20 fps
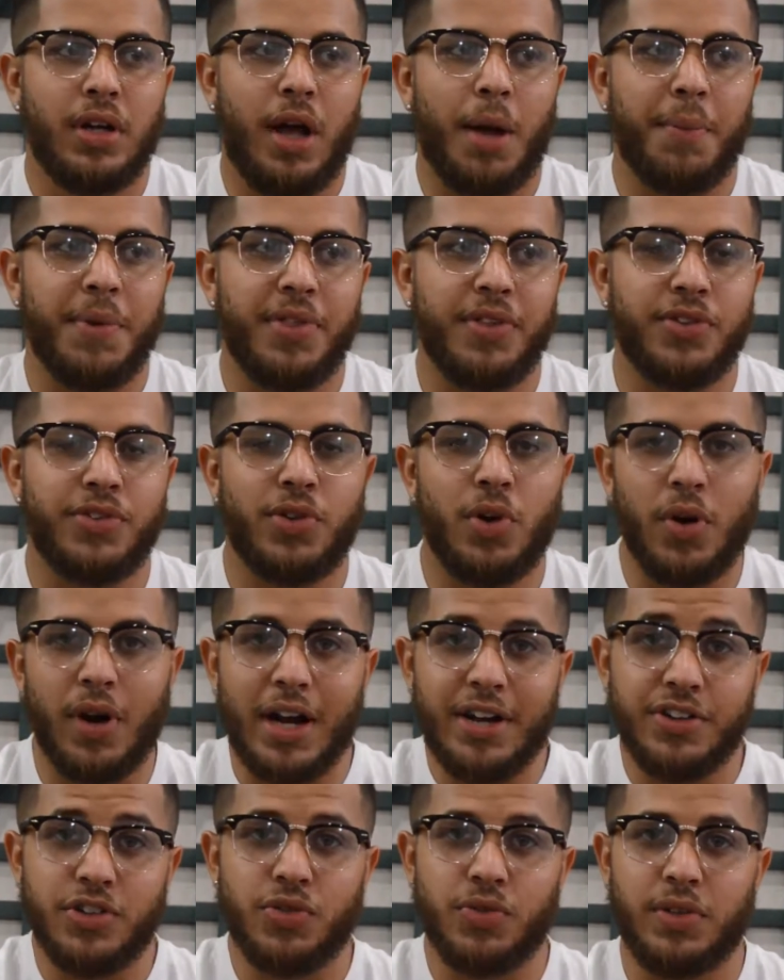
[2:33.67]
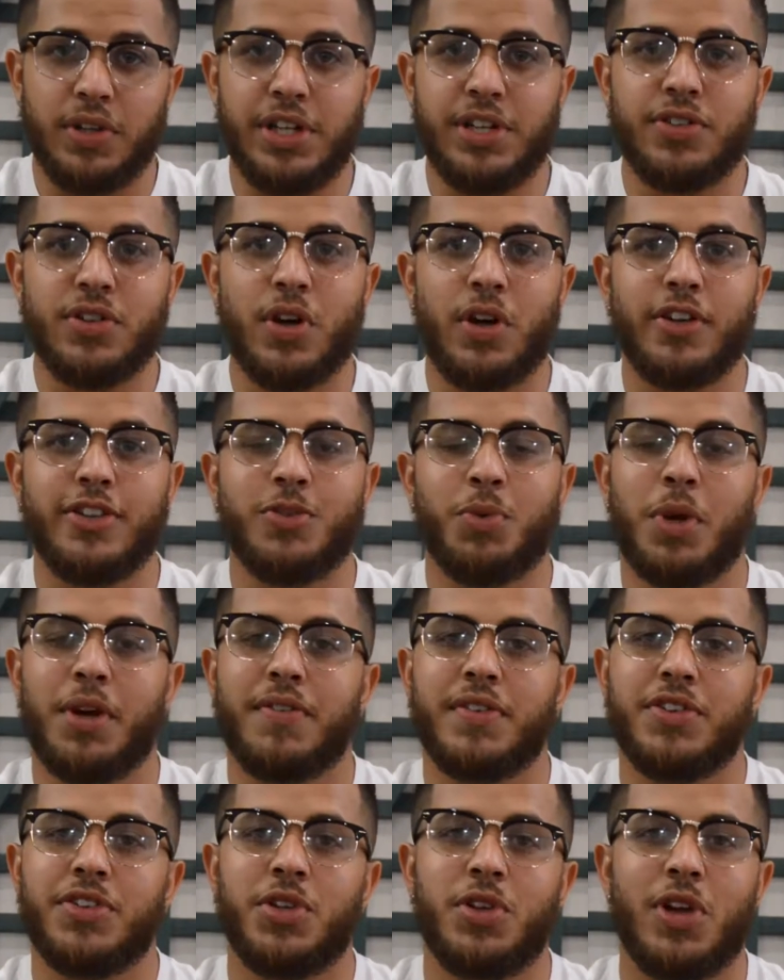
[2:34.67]
I mean, the song I just released called
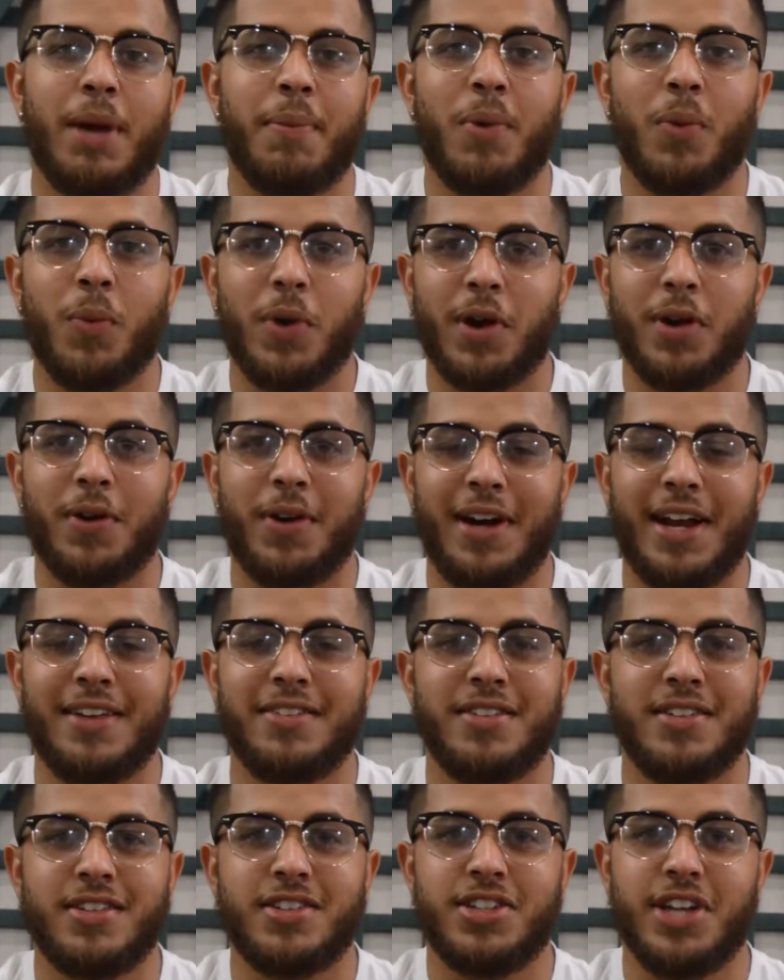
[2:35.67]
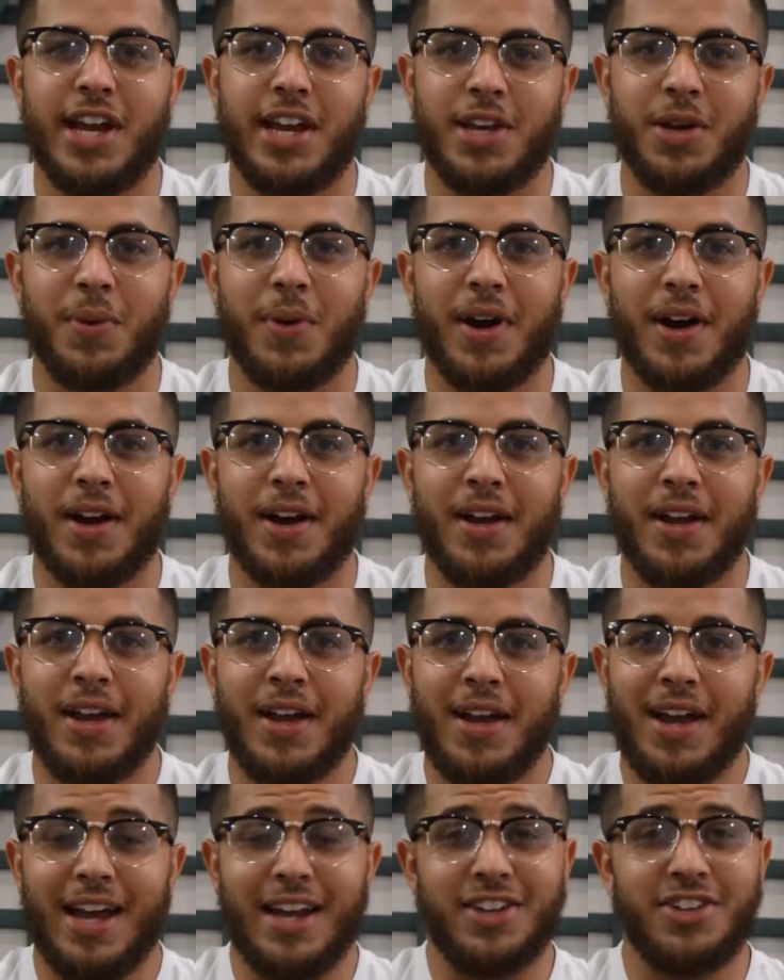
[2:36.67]
Swerving to You, I've been working on that since January,
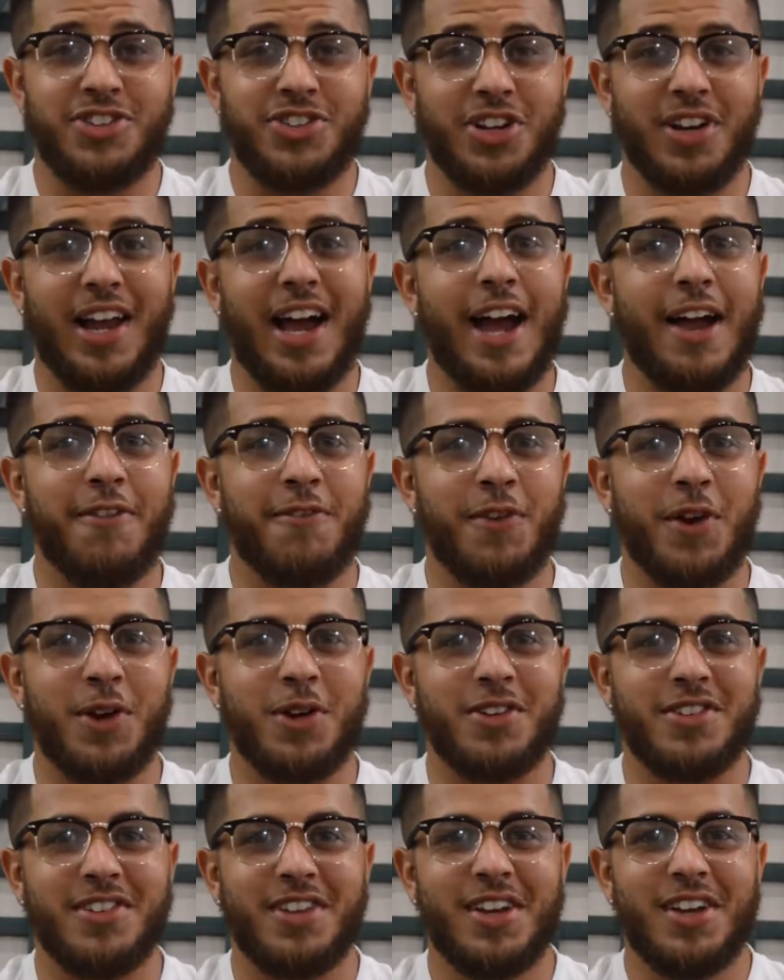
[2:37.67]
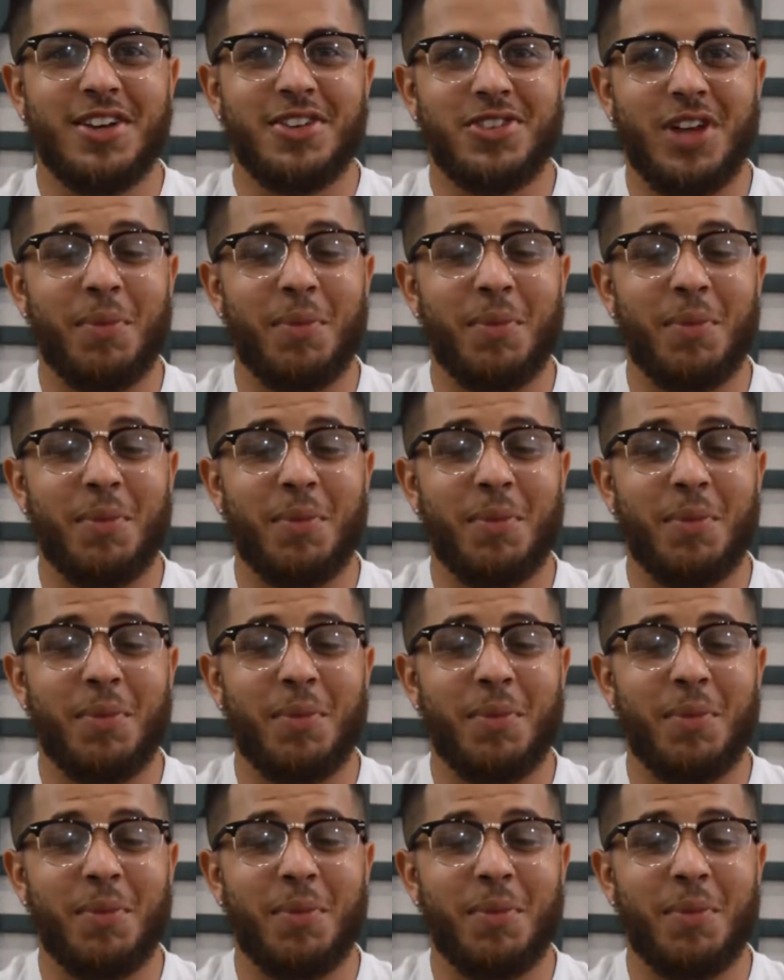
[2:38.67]
and it's July 1st.